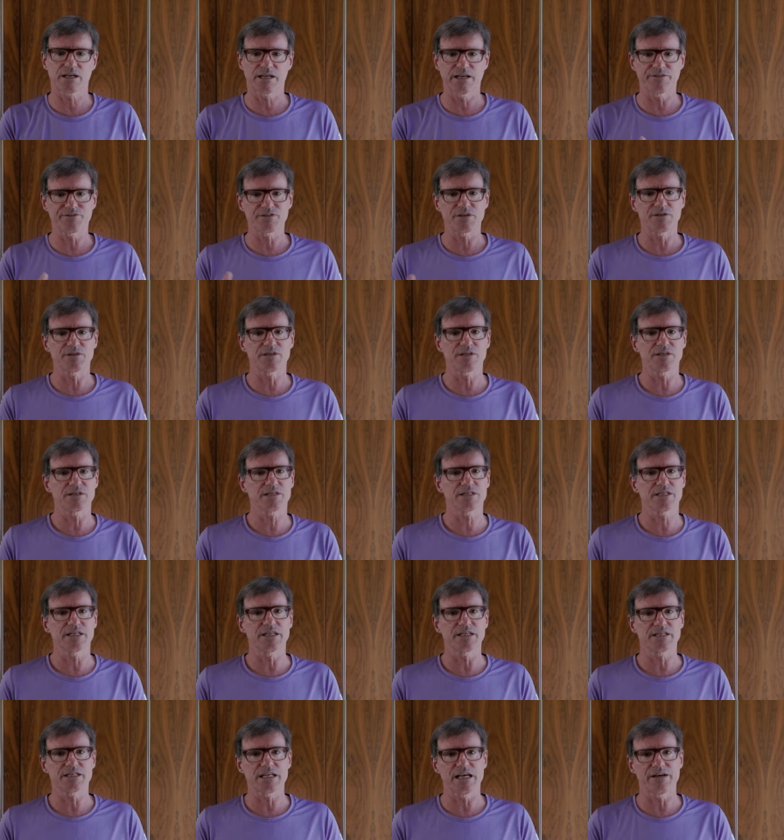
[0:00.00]
Clifton
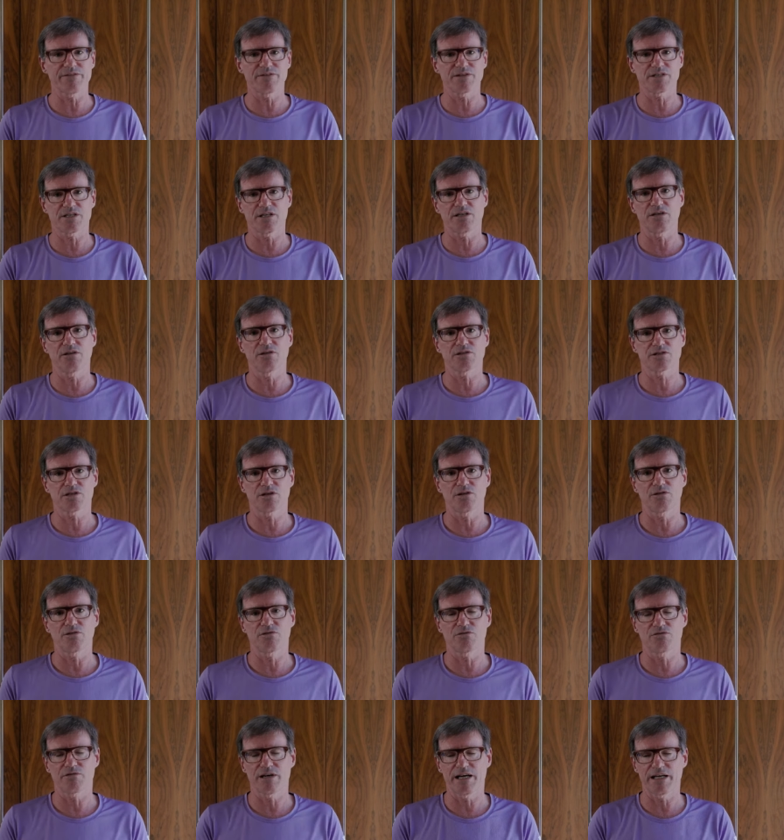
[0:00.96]
C7s I
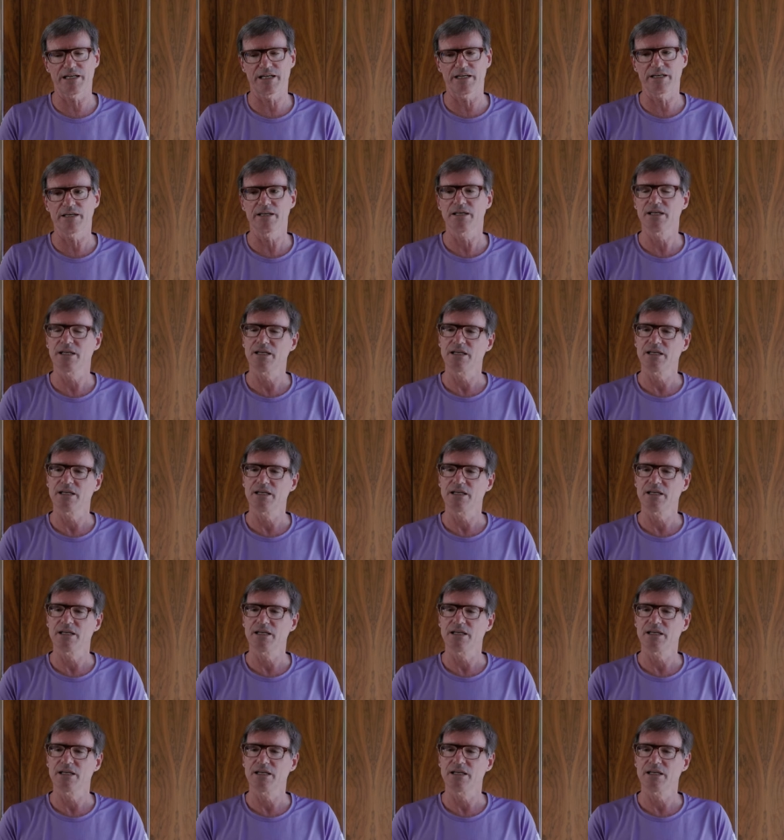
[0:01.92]
also ran in,